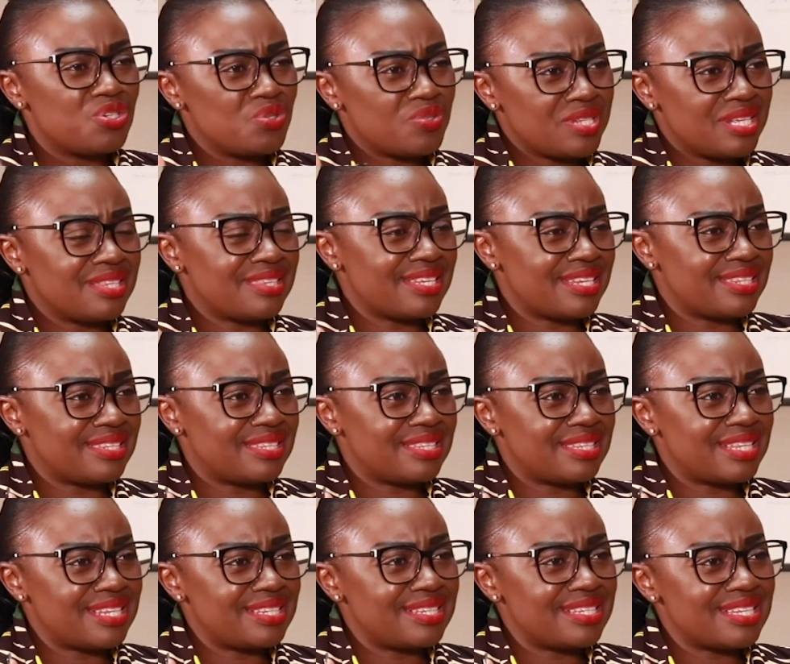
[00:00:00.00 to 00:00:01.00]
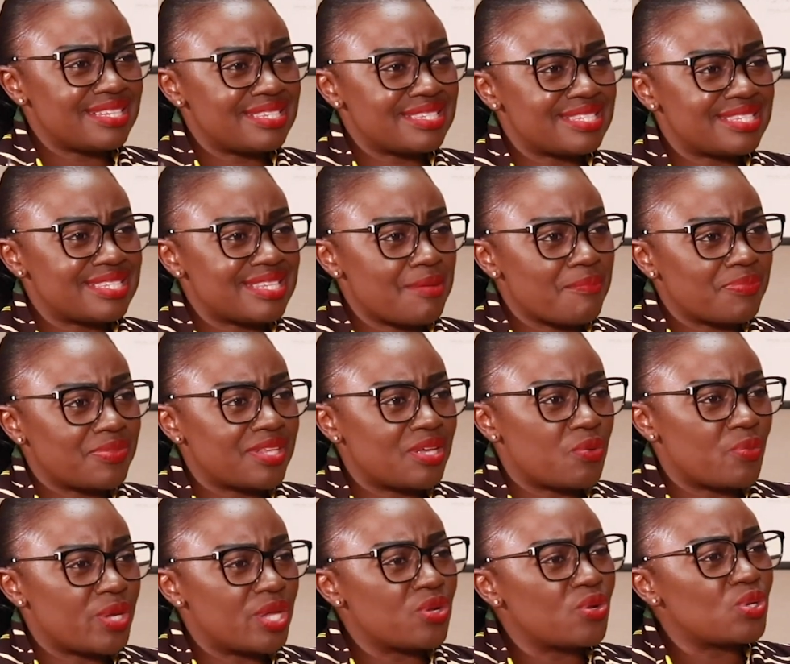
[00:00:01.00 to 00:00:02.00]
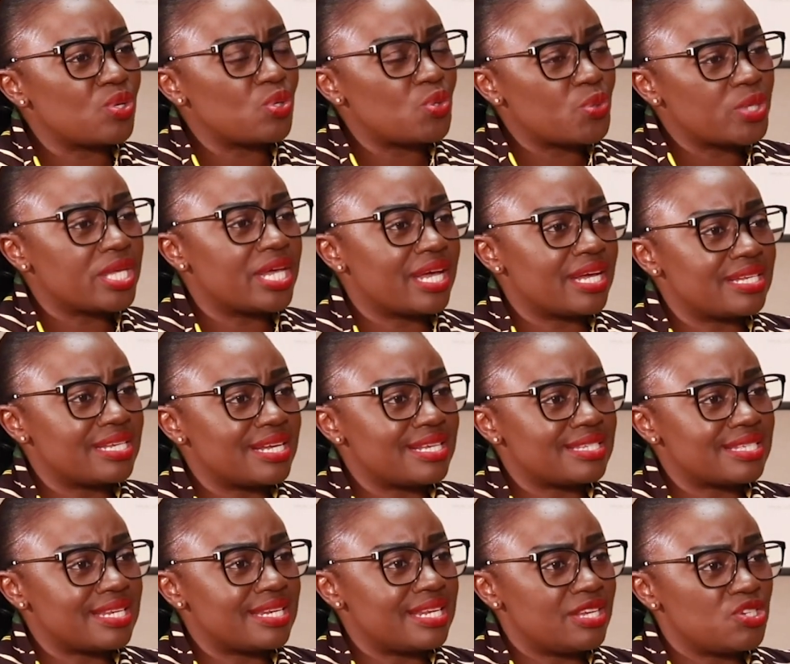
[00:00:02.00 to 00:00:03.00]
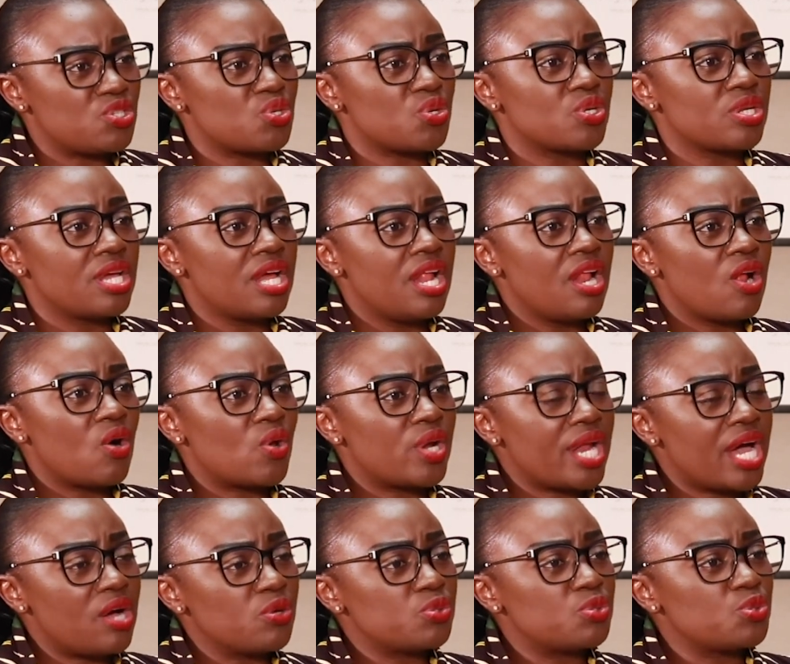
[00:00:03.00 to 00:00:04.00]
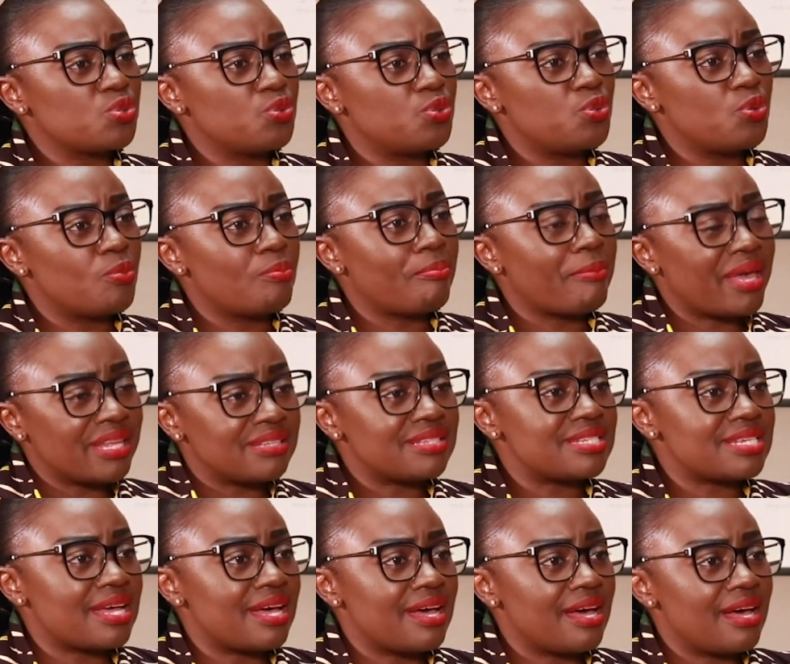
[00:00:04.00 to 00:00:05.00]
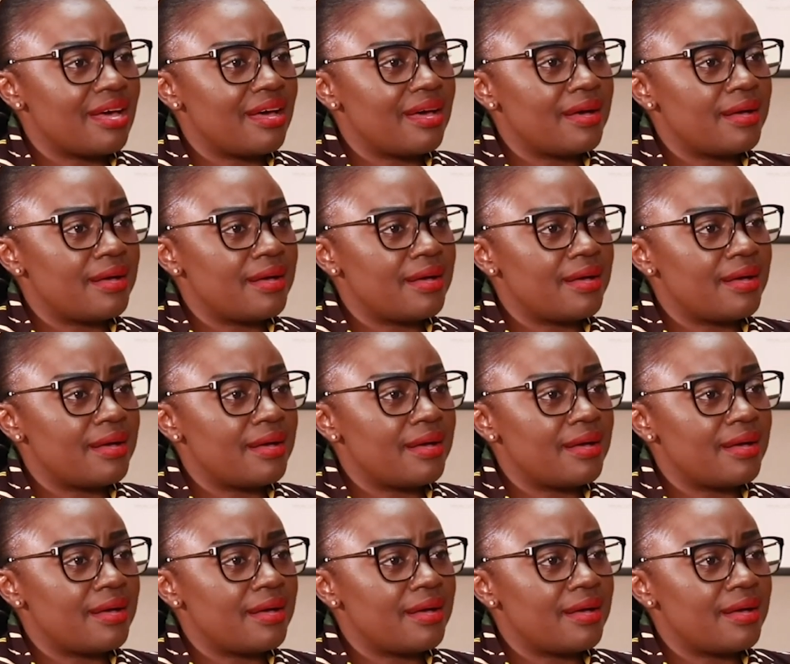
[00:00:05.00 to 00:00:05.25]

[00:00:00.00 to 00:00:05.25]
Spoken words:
Do you think that's something we are not looking at as a nation, on how to mentor